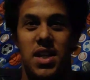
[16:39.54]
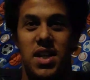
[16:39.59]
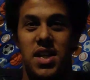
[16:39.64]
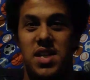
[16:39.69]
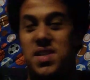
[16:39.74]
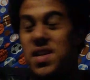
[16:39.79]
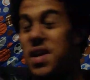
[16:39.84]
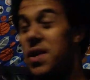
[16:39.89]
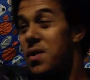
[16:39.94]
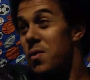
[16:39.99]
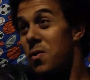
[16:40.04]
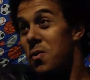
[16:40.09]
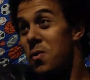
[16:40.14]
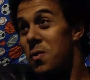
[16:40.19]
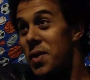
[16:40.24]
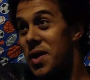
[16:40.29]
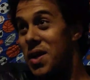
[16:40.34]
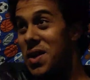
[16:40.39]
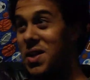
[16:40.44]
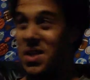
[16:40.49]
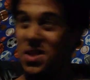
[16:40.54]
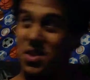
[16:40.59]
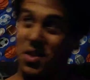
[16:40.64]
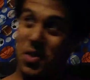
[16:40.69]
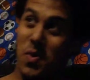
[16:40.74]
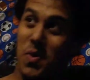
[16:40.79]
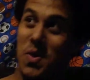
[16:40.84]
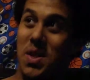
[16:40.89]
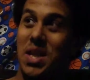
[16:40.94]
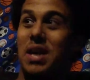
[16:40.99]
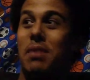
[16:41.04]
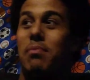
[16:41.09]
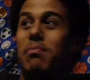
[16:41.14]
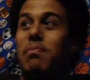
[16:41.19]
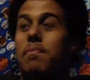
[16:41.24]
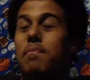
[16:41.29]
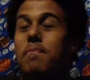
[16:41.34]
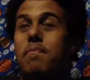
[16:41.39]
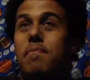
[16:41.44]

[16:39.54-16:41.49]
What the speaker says: Because they're really doing their